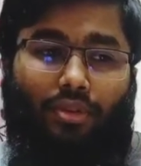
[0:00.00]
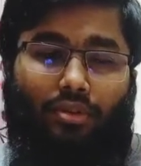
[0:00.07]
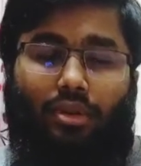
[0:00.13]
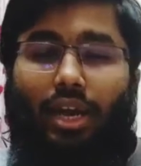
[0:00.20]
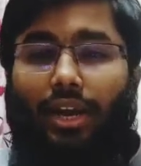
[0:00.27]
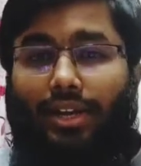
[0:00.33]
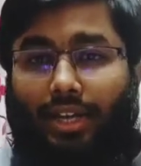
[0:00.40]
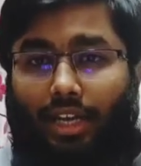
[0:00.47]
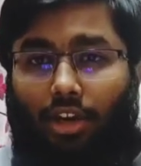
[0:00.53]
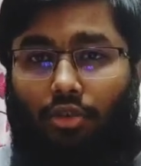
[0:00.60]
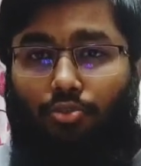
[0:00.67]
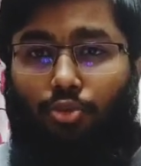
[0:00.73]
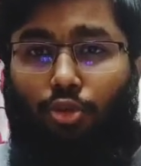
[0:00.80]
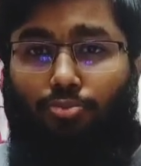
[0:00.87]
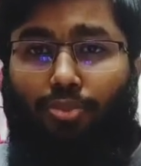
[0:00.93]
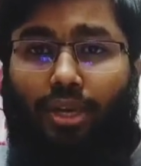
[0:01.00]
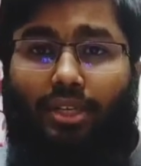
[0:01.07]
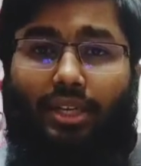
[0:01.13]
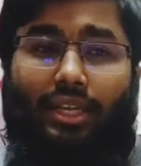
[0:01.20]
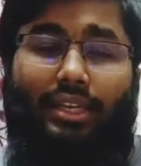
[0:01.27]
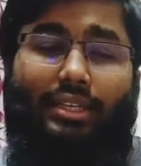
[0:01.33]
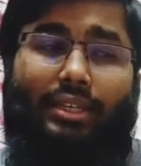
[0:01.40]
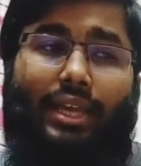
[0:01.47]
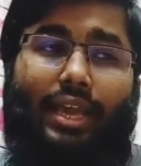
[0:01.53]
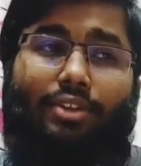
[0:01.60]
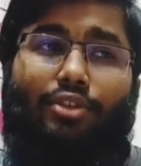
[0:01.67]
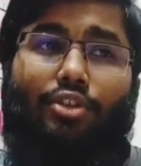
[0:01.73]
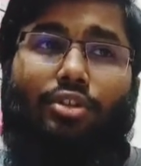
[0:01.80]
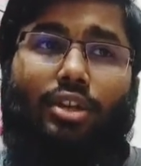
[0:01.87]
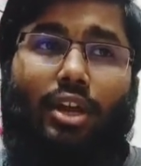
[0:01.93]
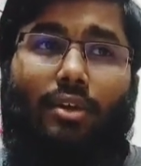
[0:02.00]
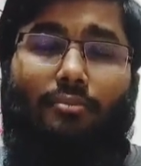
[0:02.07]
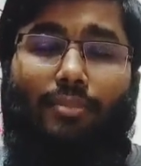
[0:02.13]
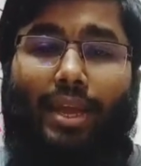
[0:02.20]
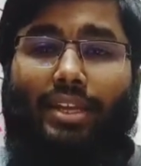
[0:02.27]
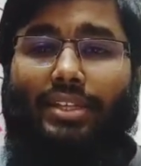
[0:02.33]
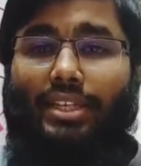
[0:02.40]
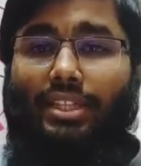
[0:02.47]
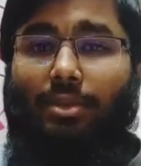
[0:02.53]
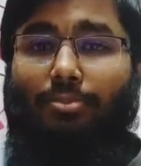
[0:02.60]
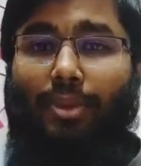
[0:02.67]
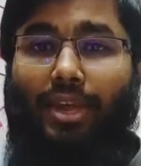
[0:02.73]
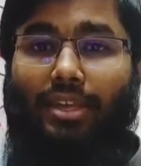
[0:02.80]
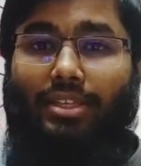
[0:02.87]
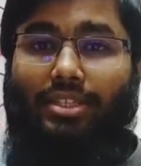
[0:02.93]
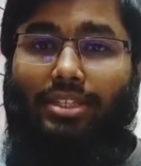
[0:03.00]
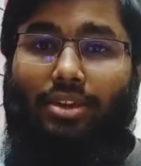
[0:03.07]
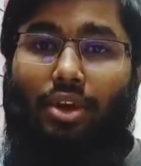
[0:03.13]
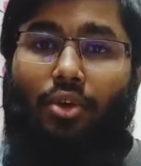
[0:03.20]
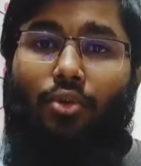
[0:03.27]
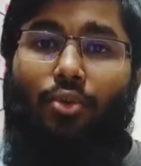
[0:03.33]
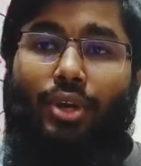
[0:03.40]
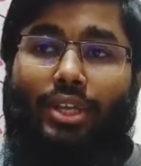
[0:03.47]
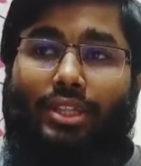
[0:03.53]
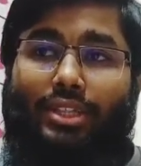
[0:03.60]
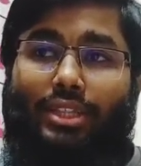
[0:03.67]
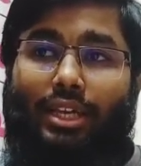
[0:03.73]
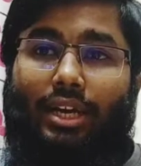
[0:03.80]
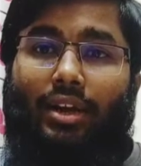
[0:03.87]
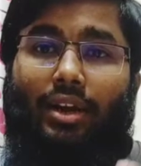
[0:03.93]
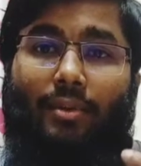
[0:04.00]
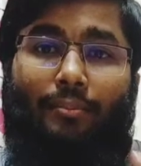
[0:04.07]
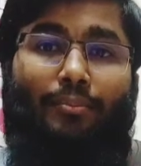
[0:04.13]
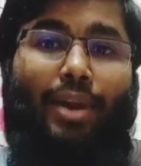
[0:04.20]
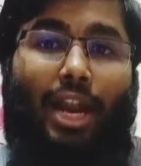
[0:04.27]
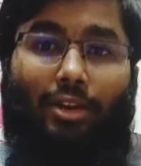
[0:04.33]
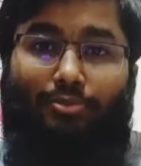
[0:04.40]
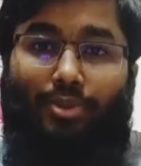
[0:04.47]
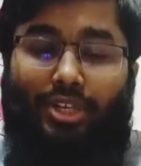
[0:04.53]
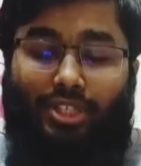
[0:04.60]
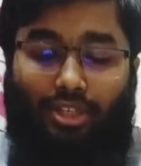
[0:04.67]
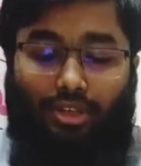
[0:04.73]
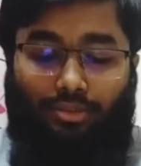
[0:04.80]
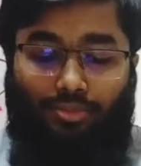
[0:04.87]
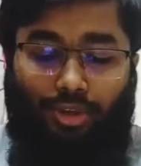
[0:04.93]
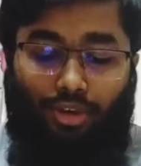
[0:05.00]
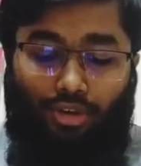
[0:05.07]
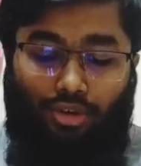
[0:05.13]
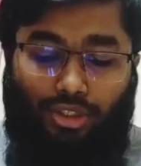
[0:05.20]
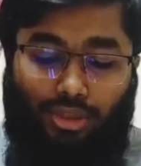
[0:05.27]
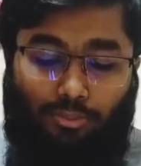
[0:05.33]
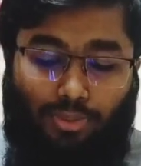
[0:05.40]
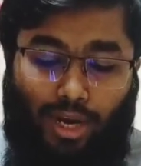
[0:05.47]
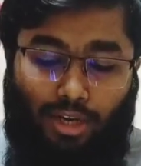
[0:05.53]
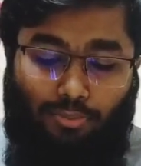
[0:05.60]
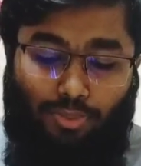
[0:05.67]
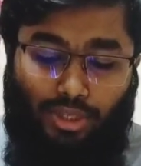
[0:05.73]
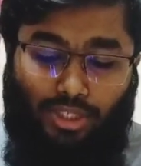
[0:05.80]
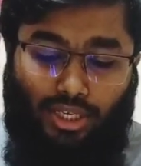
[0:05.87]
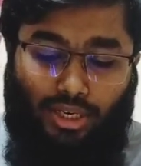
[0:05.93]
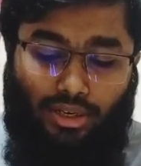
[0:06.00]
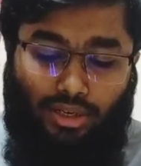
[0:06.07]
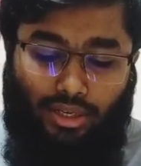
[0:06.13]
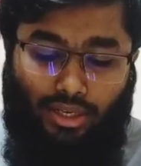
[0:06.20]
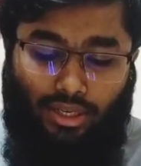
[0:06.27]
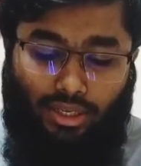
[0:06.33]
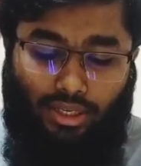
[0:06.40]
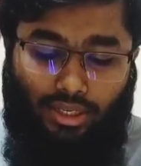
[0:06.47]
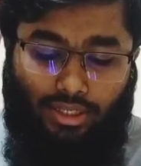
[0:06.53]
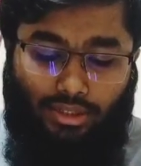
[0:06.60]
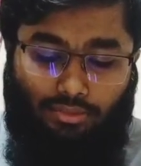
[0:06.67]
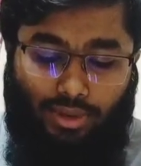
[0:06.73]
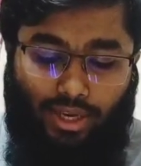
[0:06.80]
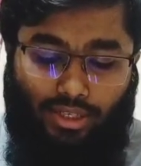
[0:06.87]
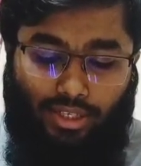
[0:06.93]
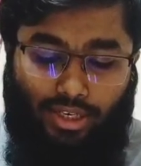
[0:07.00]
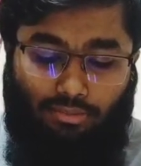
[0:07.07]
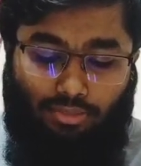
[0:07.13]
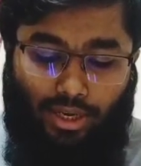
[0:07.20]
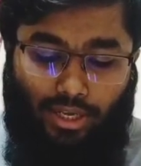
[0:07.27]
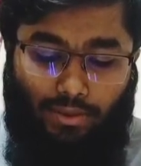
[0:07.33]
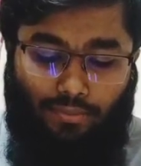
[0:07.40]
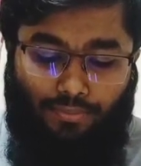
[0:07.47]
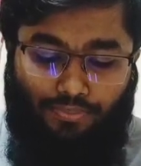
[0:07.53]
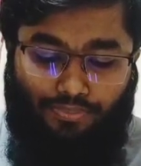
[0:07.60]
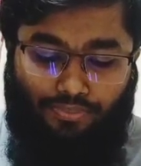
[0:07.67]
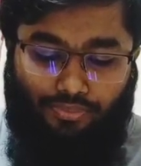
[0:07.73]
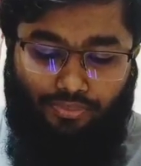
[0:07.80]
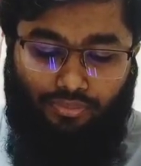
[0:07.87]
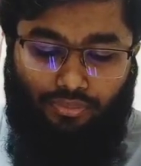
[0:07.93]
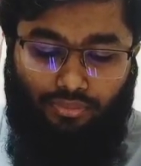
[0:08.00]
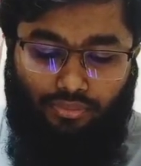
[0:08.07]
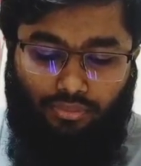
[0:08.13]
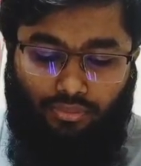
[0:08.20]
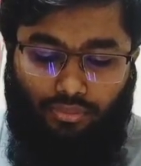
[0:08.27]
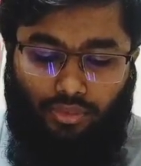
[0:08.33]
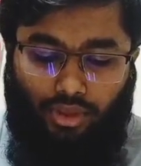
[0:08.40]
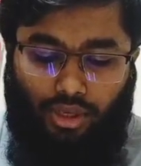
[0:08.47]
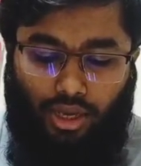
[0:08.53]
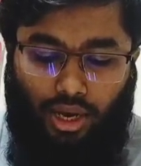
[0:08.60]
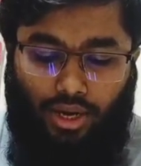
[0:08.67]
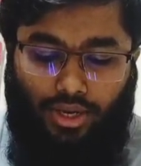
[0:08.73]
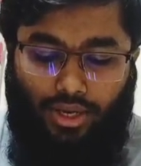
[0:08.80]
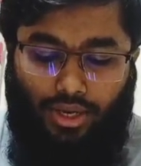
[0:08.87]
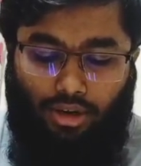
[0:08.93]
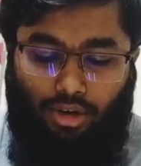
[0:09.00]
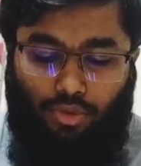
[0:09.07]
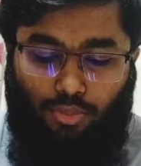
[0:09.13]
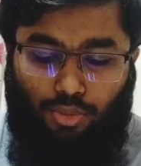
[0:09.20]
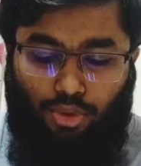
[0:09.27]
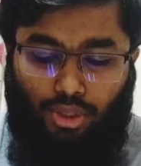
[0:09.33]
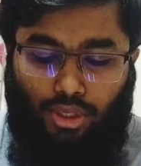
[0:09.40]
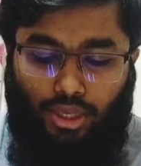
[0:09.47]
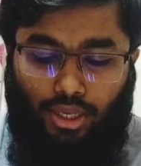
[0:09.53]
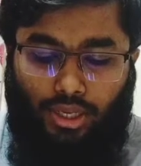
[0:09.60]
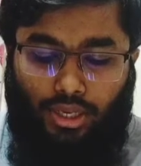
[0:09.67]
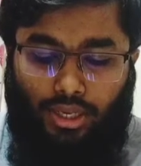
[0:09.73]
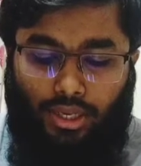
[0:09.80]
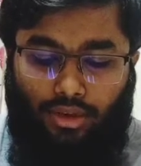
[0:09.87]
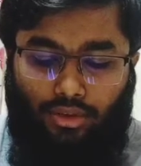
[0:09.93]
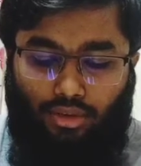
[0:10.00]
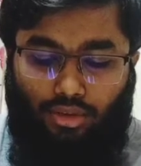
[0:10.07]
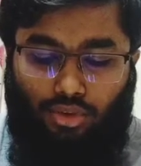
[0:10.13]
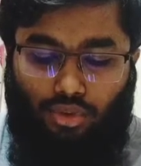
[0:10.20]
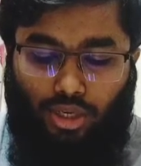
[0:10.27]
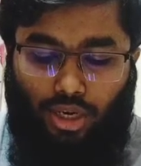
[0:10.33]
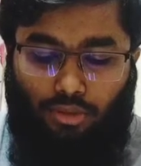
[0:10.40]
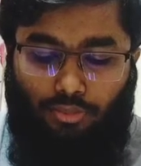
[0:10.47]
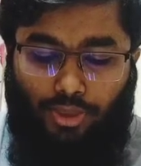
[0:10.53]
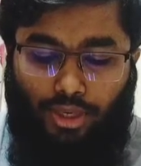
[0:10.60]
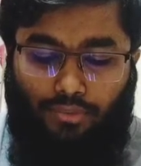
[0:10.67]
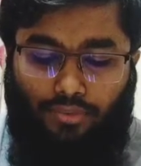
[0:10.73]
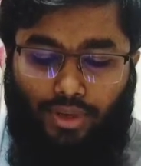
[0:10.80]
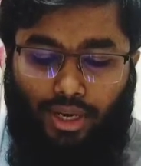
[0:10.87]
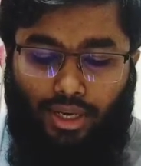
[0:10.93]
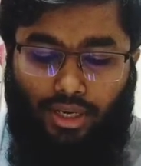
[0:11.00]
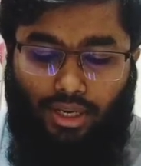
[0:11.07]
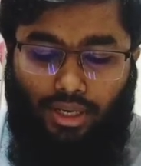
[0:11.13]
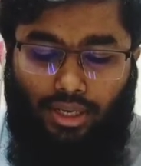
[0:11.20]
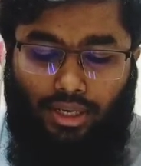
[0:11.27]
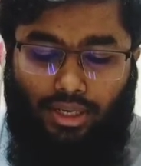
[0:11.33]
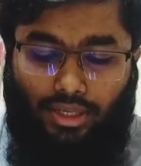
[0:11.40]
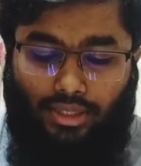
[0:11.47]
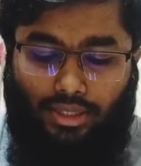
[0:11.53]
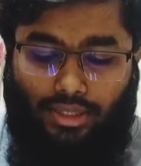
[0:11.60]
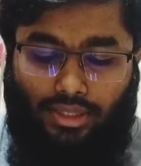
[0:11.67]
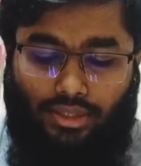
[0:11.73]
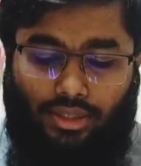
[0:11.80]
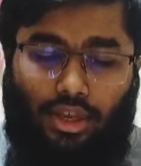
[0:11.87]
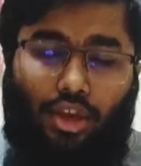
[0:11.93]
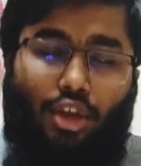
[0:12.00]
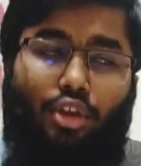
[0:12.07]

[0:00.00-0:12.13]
cardiac output, but it cannot maintain the pace with the blood pressure, because the blood pressure is maintained by cardiac output into total peripheral resistance.